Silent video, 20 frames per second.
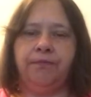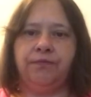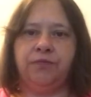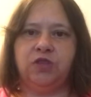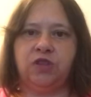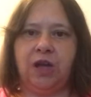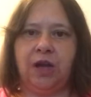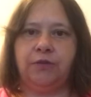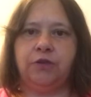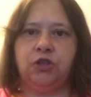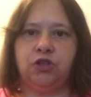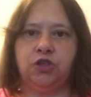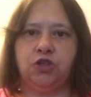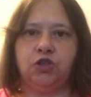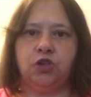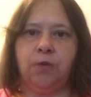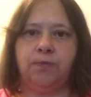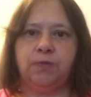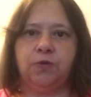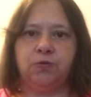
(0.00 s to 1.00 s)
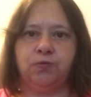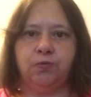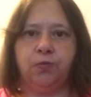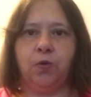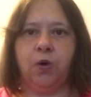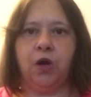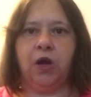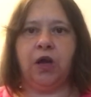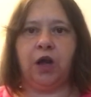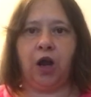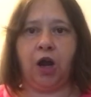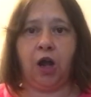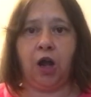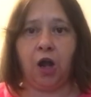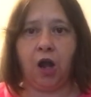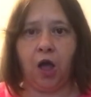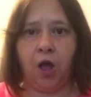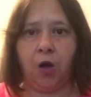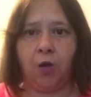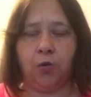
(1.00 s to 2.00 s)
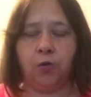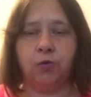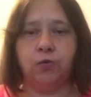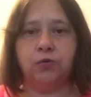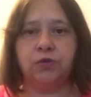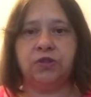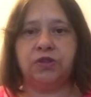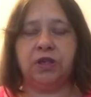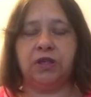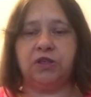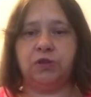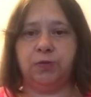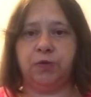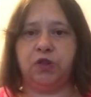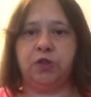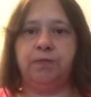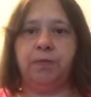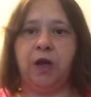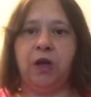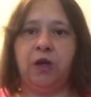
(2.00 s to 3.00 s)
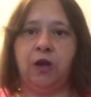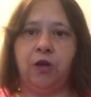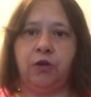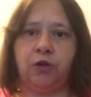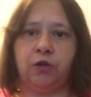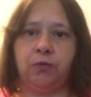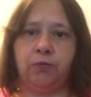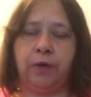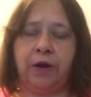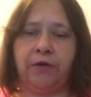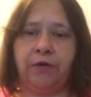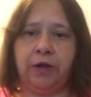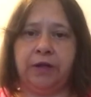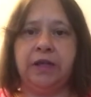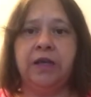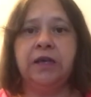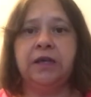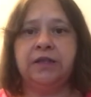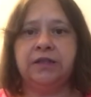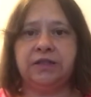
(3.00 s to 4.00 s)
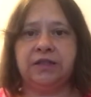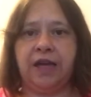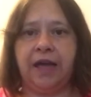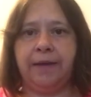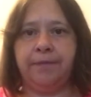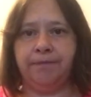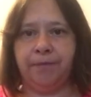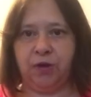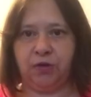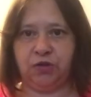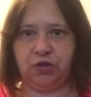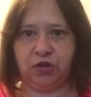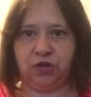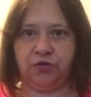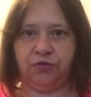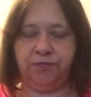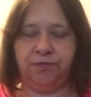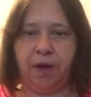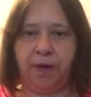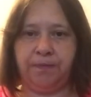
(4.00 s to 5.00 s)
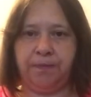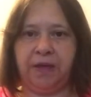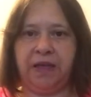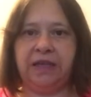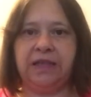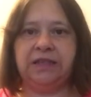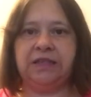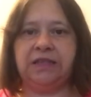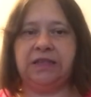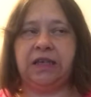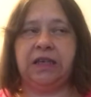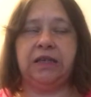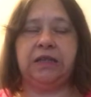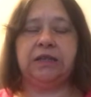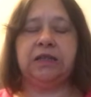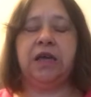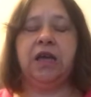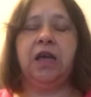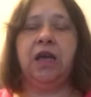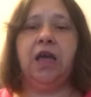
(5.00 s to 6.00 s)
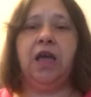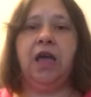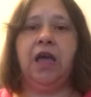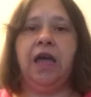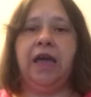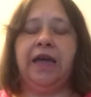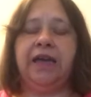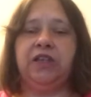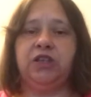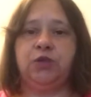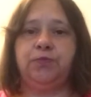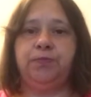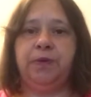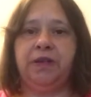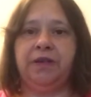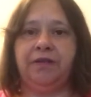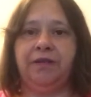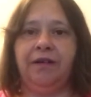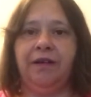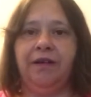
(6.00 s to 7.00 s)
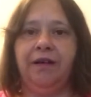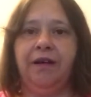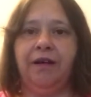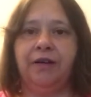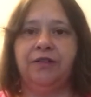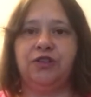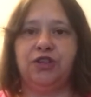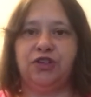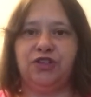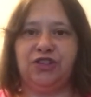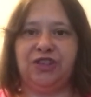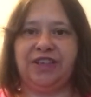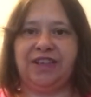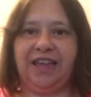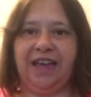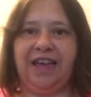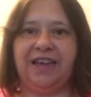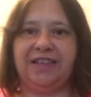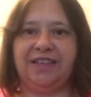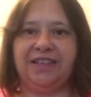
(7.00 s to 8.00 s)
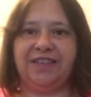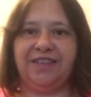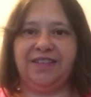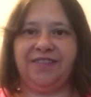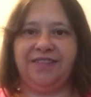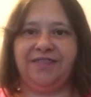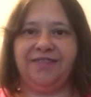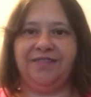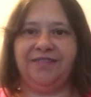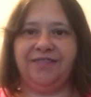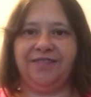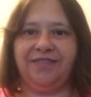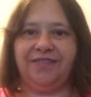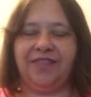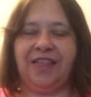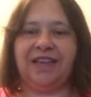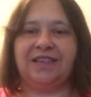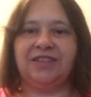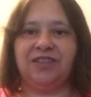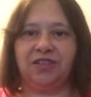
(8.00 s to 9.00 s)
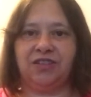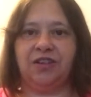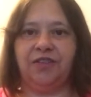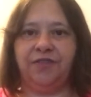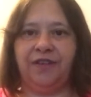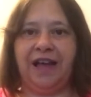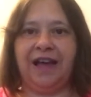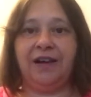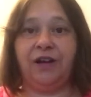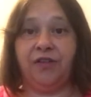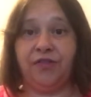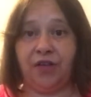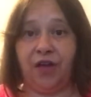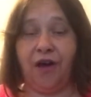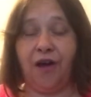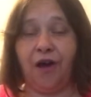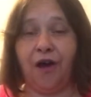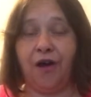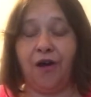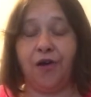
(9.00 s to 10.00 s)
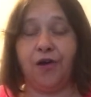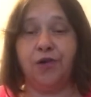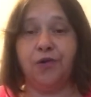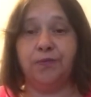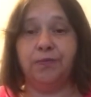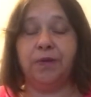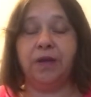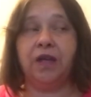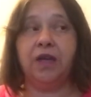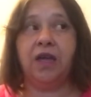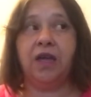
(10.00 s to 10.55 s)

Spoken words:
charity shops were closed, especially my local where I take most of my pieces, it's been hard to get that stuff out of the home,